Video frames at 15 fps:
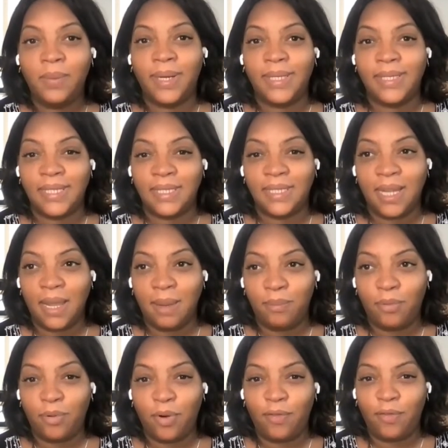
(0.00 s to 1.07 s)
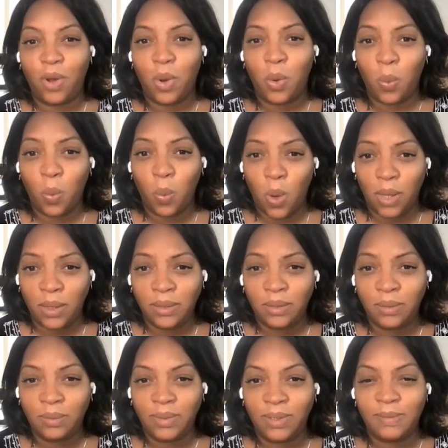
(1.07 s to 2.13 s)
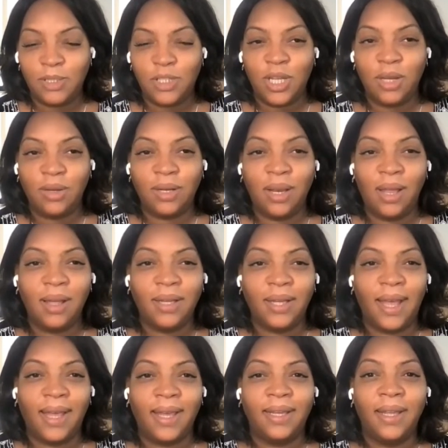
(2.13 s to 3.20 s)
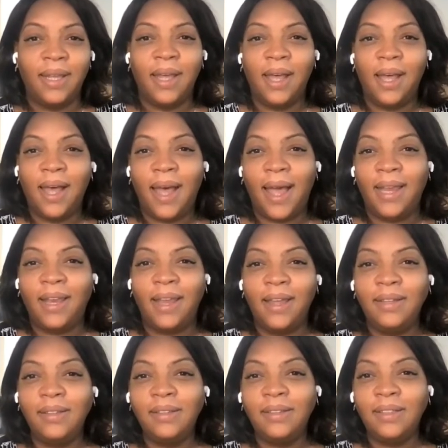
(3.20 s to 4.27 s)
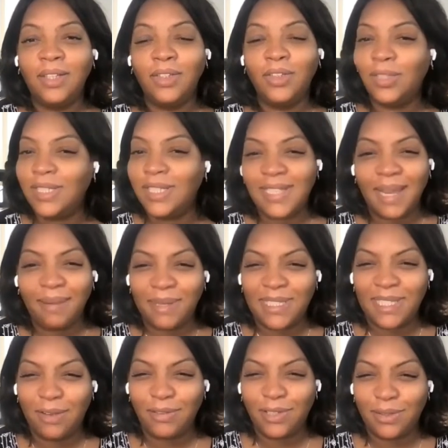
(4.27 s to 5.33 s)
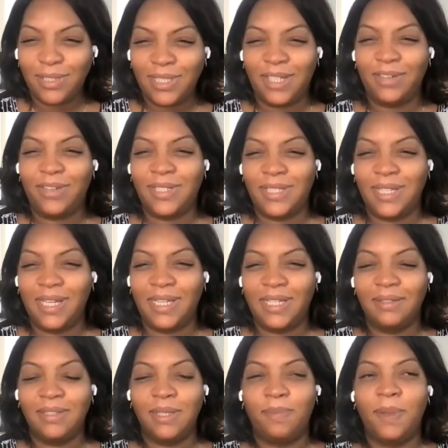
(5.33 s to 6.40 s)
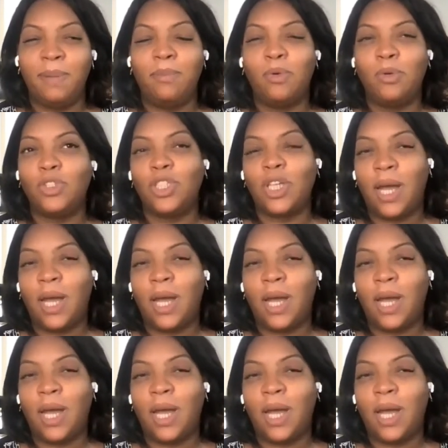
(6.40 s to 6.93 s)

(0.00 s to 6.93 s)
When I did improv one with Michelle Clarke, I I learned not to take myself so seriously, to be more